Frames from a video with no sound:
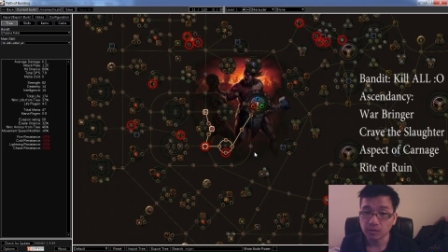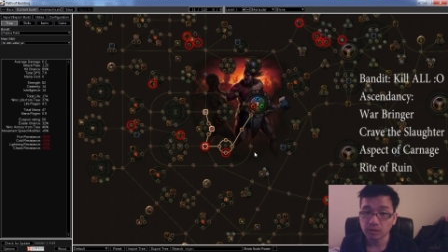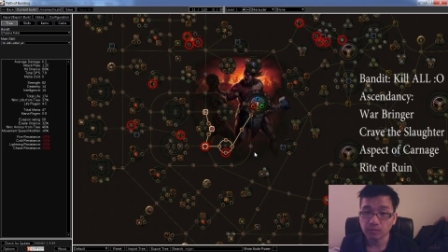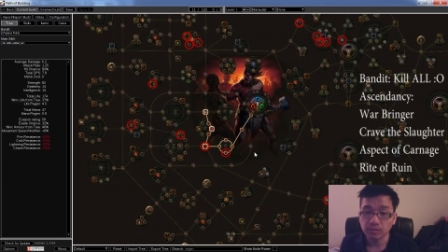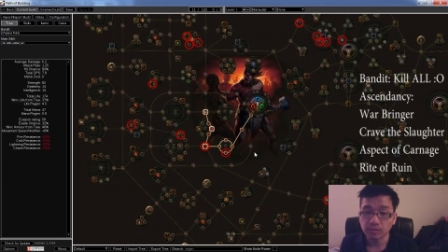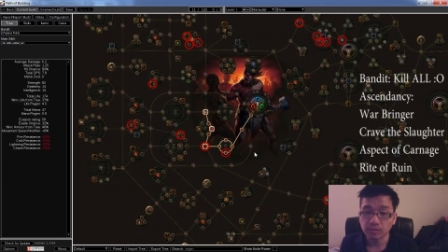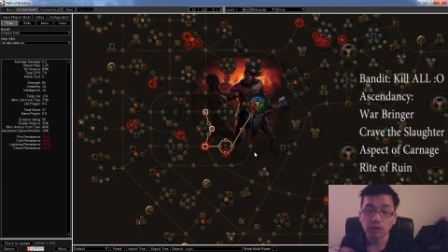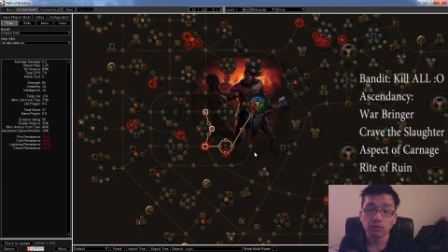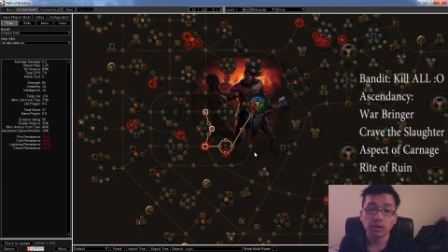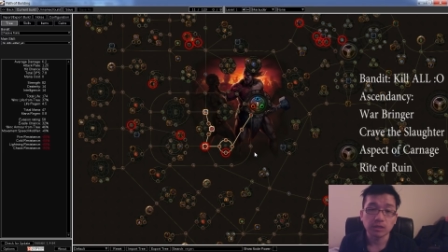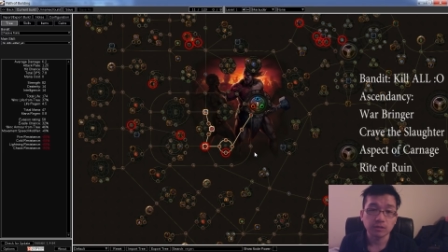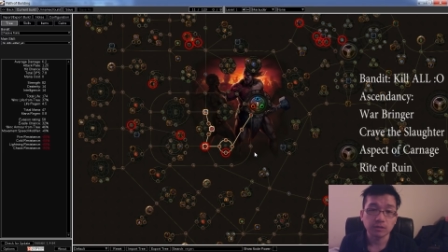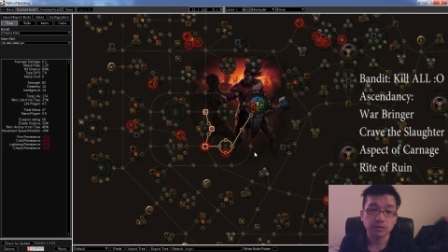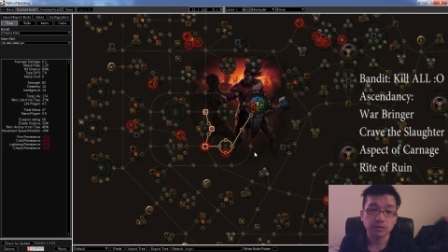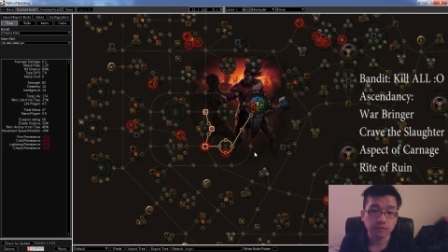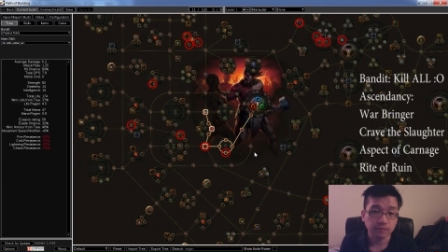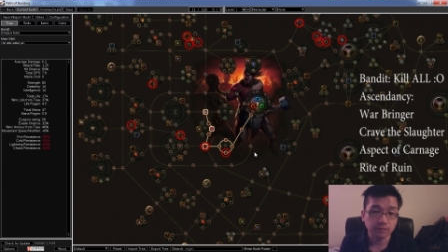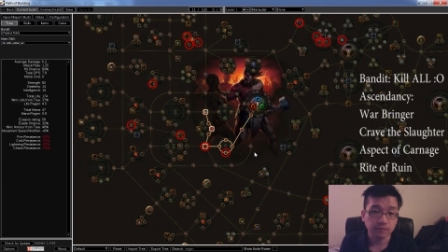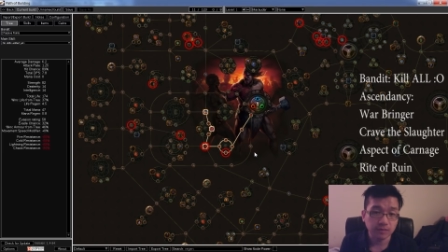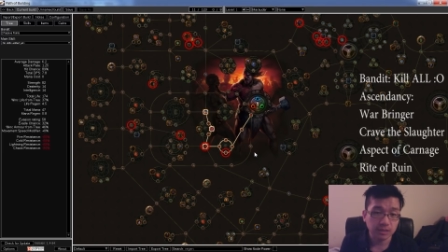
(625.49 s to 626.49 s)
But Rise of the
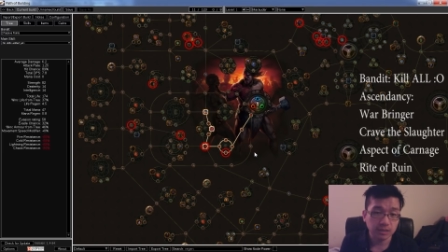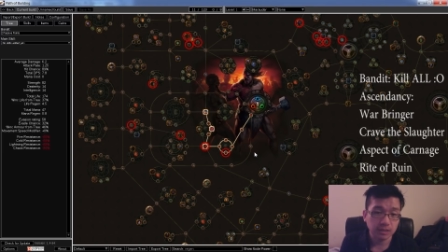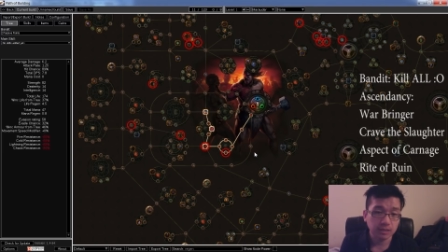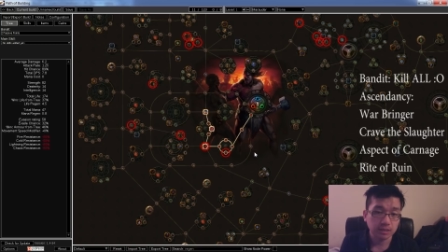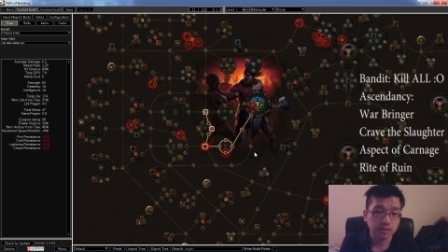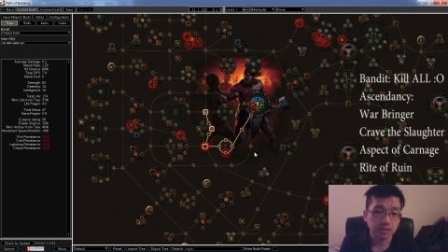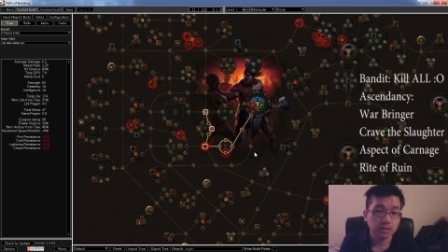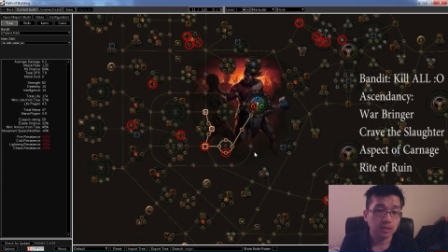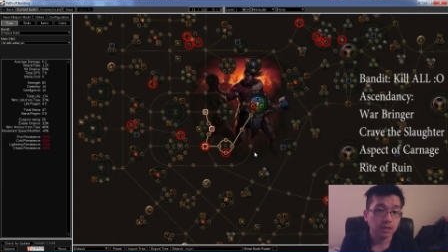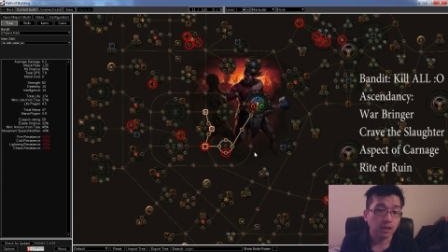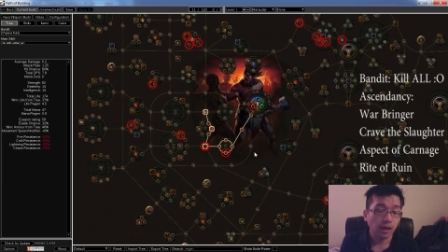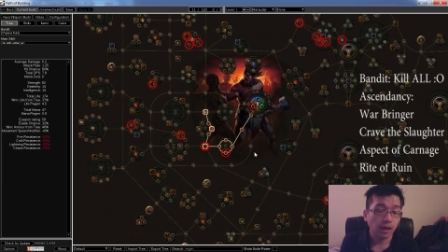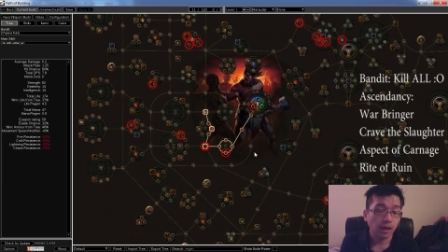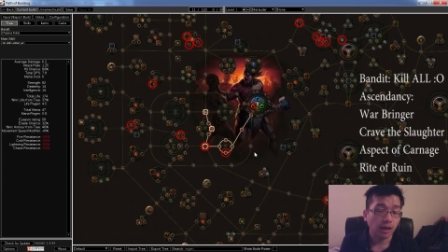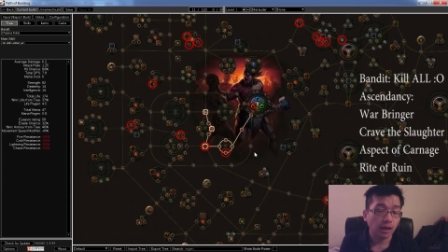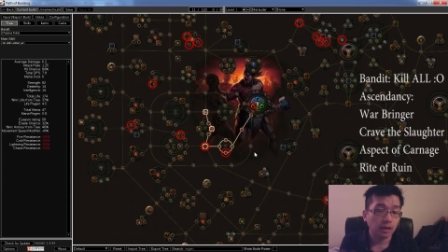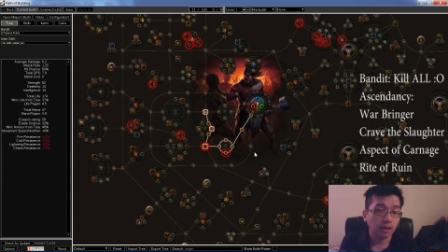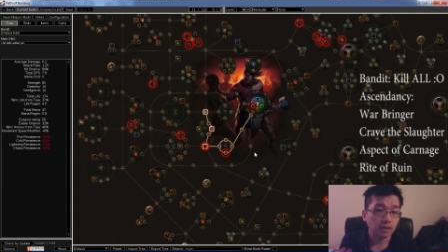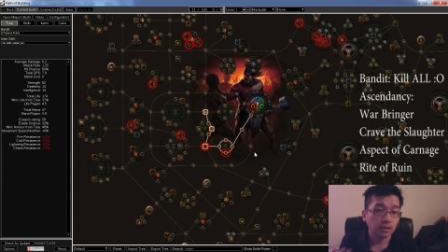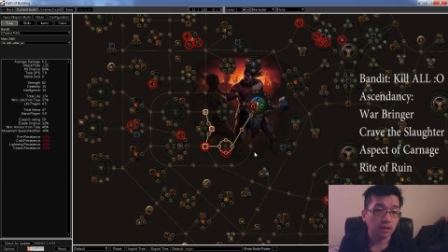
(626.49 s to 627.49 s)
Phoenix
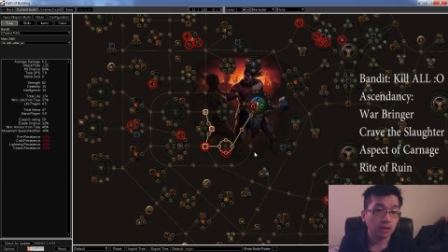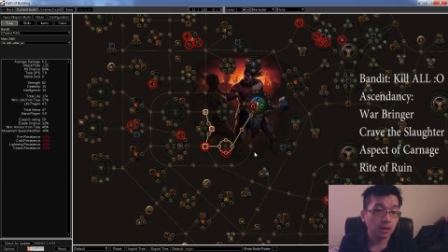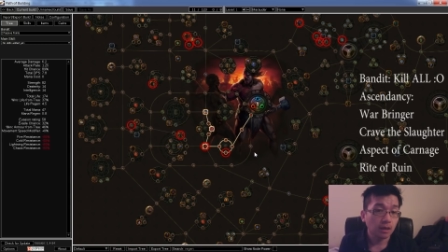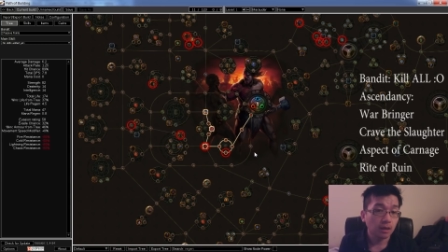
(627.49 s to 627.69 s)
and